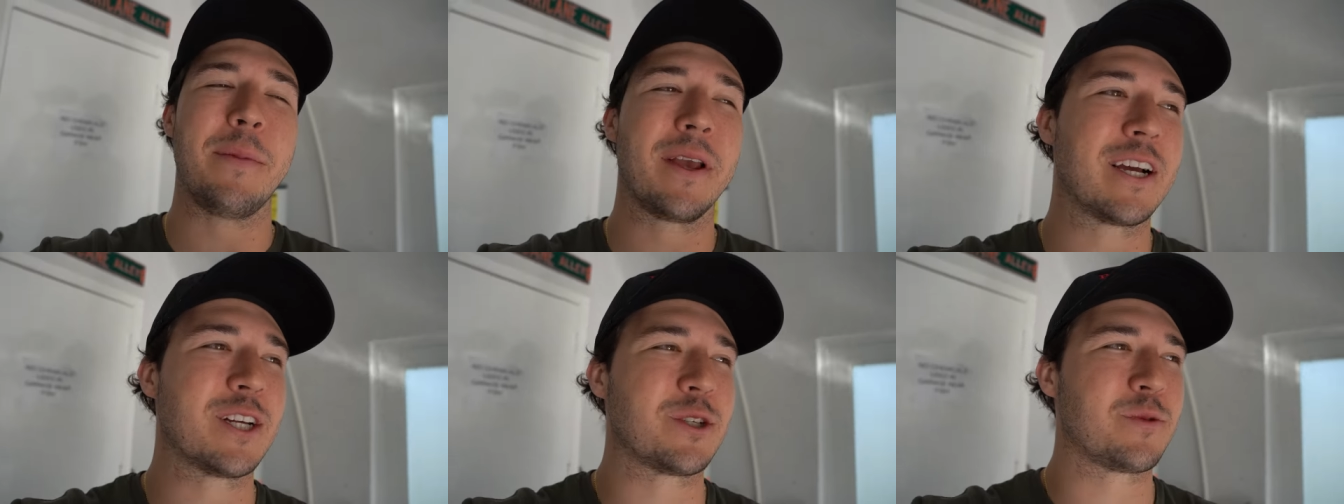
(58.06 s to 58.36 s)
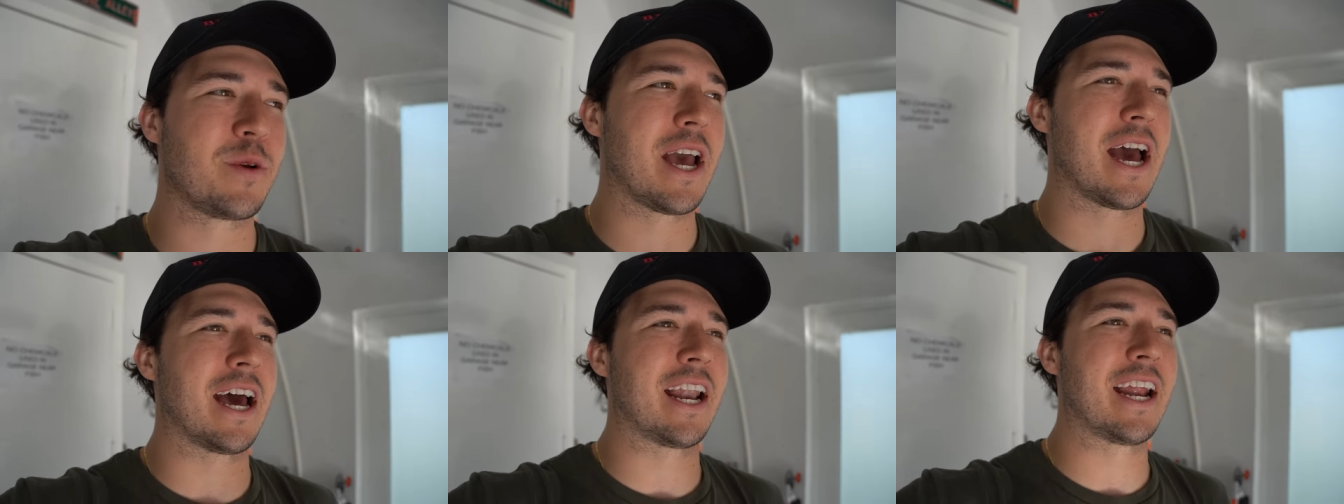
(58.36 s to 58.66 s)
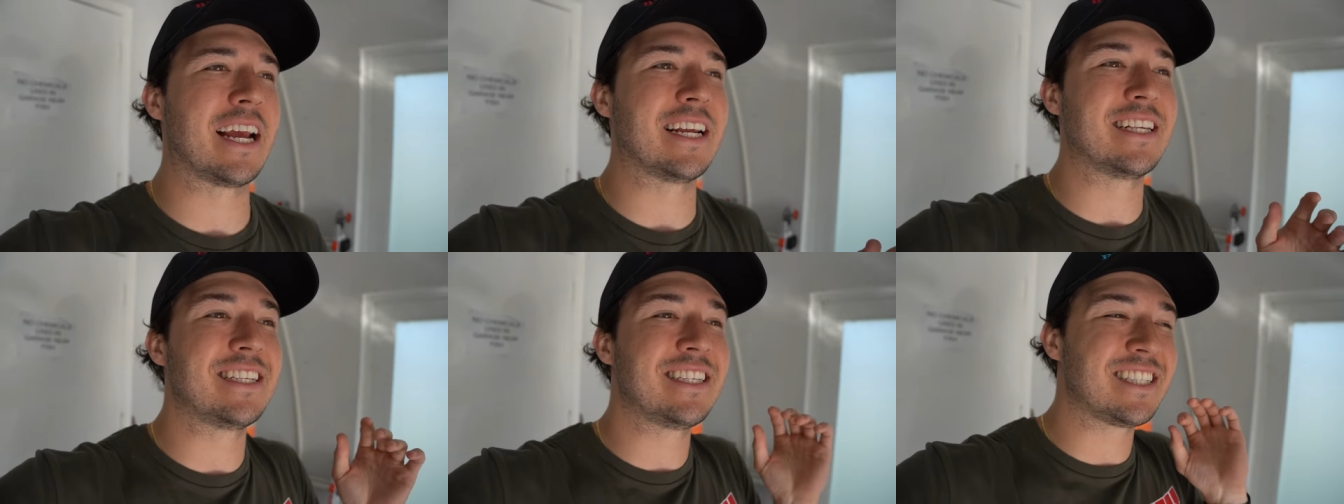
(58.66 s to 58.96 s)
because we had
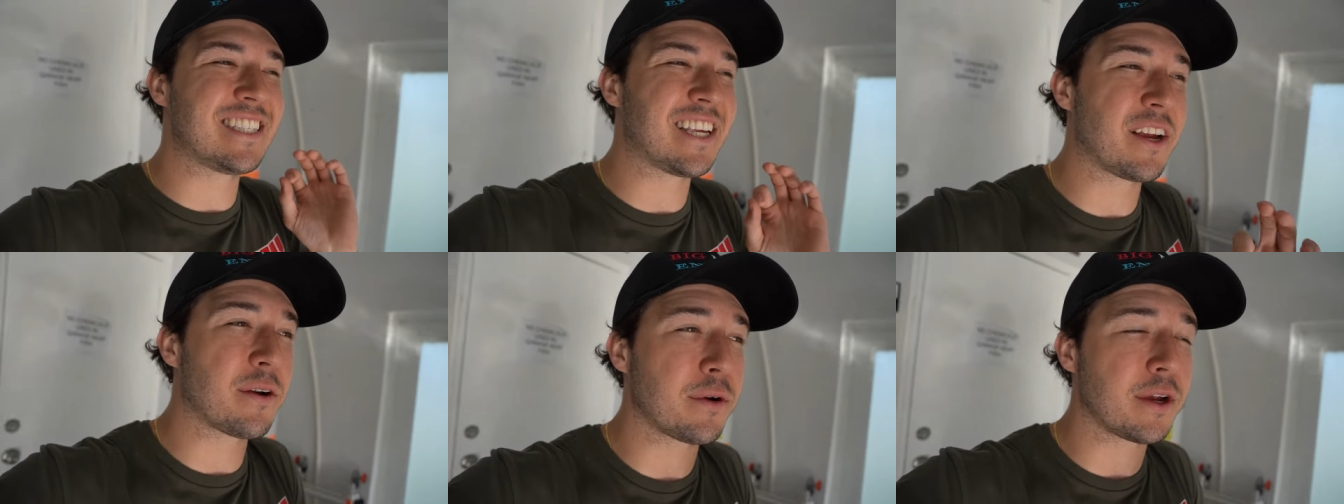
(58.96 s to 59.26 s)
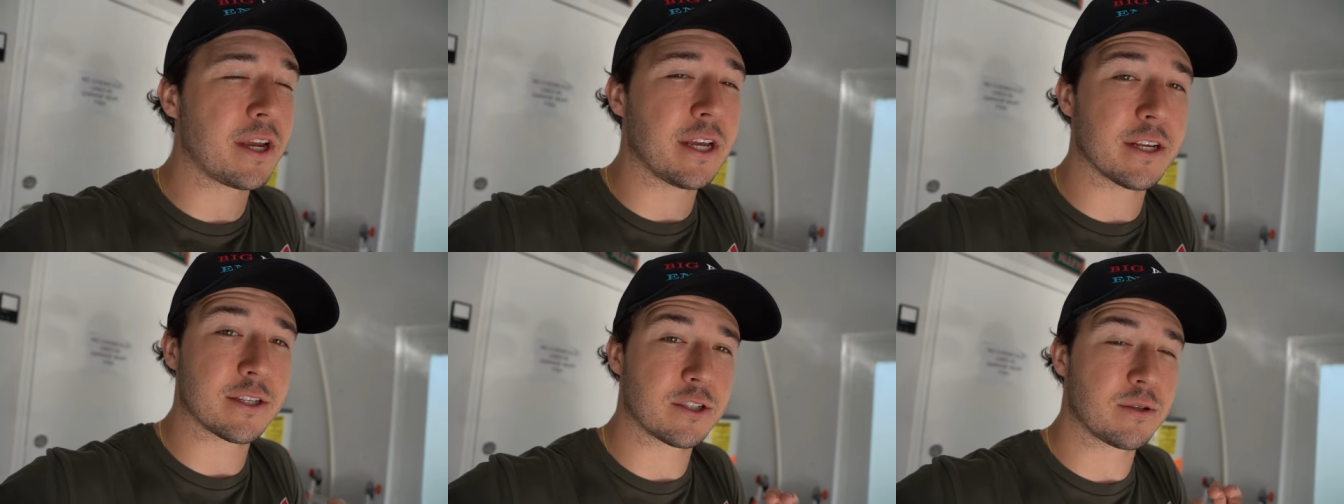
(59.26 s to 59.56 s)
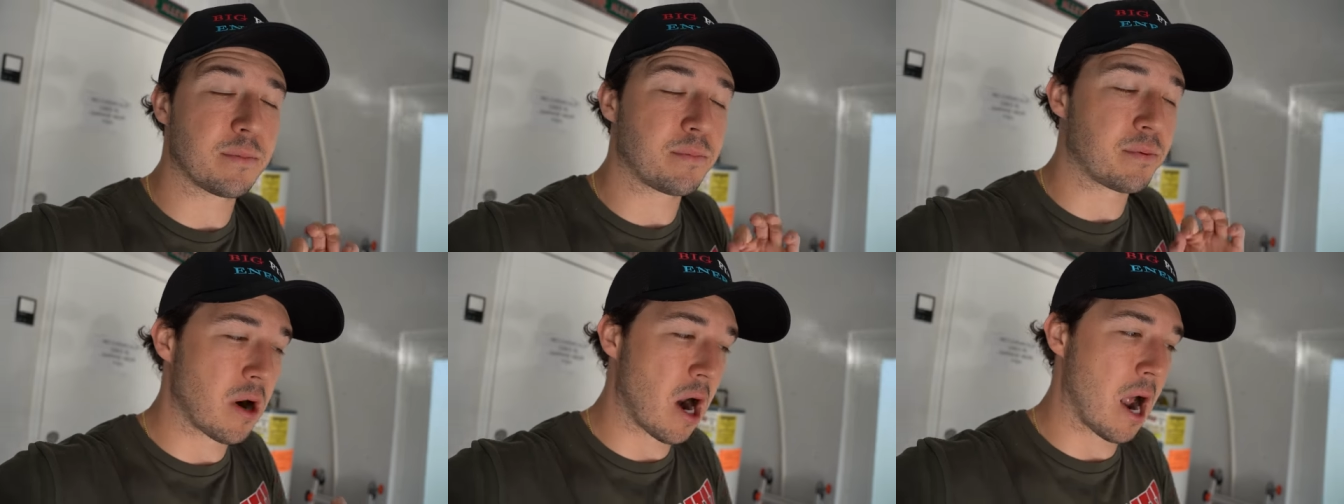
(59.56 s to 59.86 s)
a
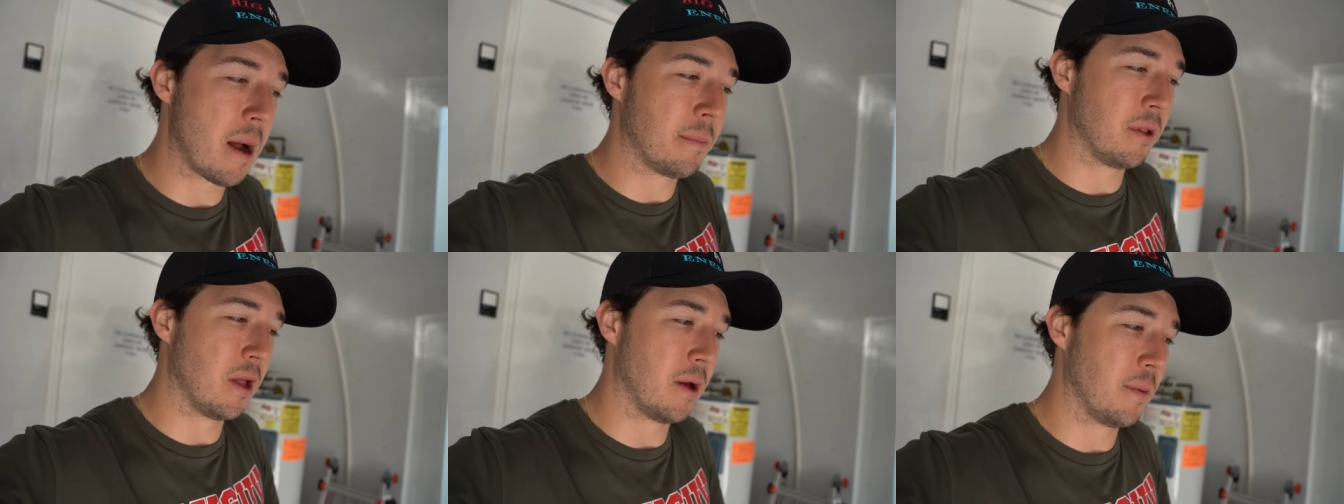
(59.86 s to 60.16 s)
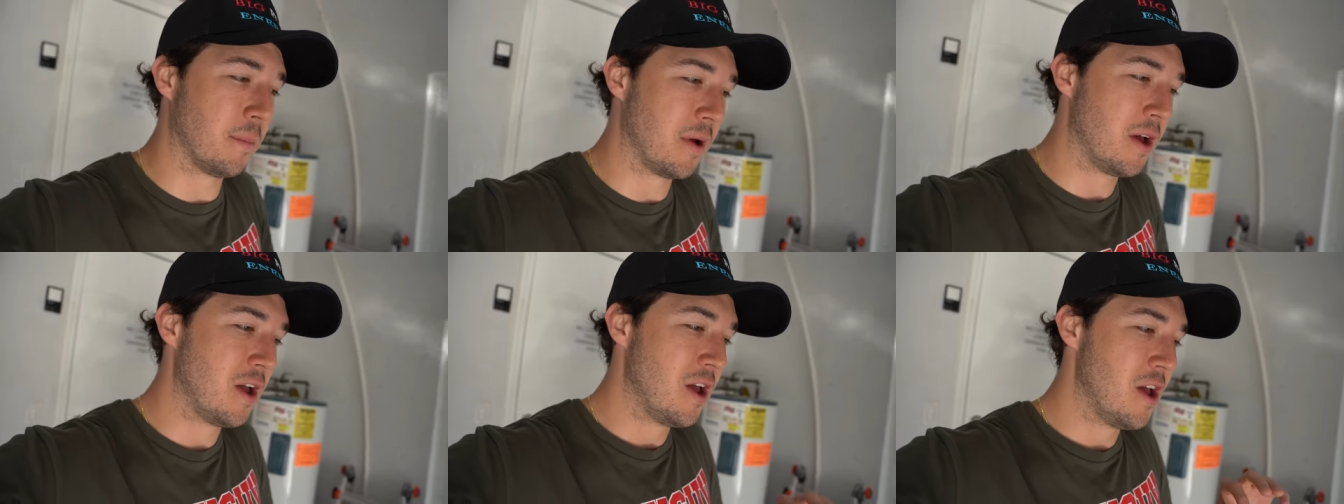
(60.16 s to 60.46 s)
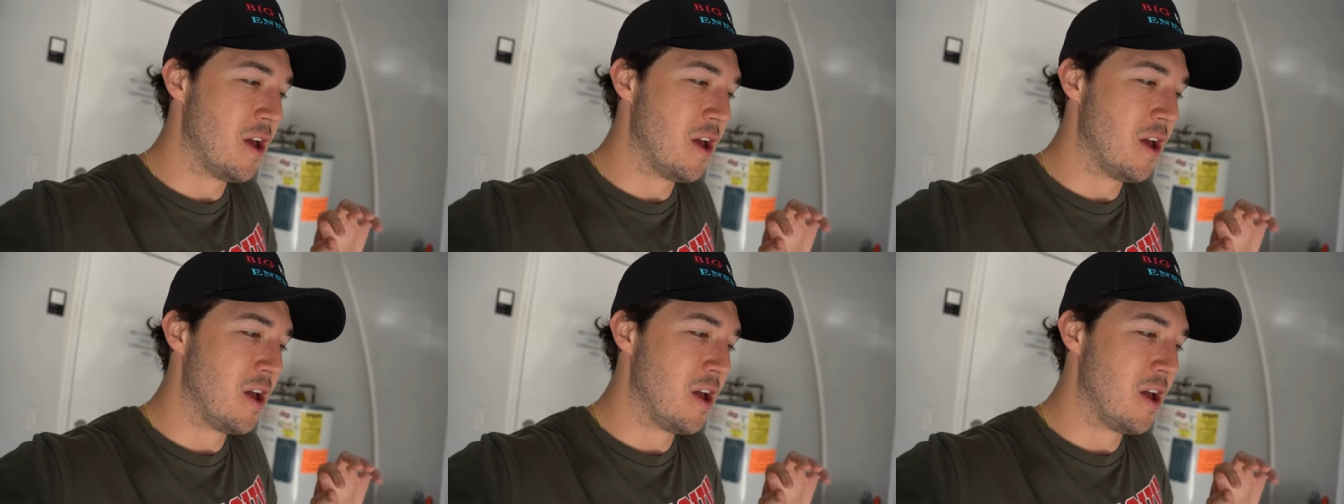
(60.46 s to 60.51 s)
serious problem